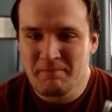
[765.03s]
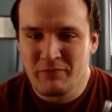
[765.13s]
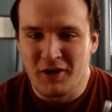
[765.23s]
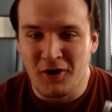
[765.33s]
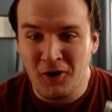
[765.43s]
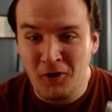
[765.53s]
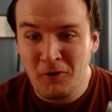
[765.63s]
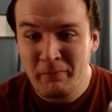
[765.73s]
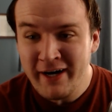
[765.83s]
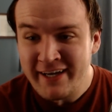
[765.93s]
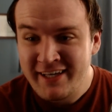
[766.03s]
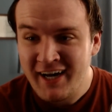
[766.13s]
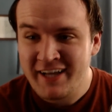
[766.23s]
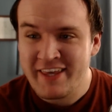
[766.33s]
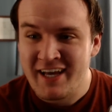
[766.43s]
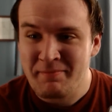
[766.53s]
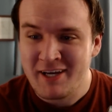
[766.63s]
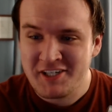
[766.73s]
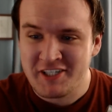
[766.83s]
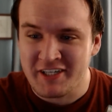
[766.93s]
Oh my god, the
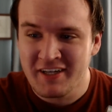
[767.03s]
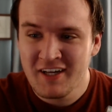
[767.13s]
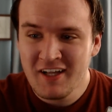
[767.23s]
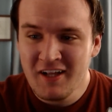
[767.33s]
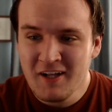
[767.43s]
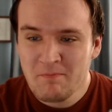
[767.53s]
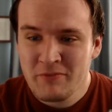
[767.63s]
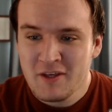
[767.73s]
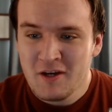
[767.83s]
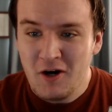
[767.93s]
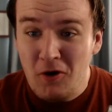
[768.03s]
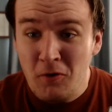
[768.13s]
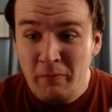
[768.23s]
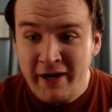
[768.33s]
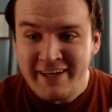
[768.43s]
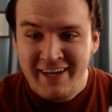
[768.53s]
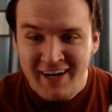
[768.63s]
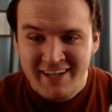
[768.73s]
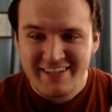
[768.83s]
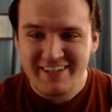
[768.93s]
animation! Oh my god!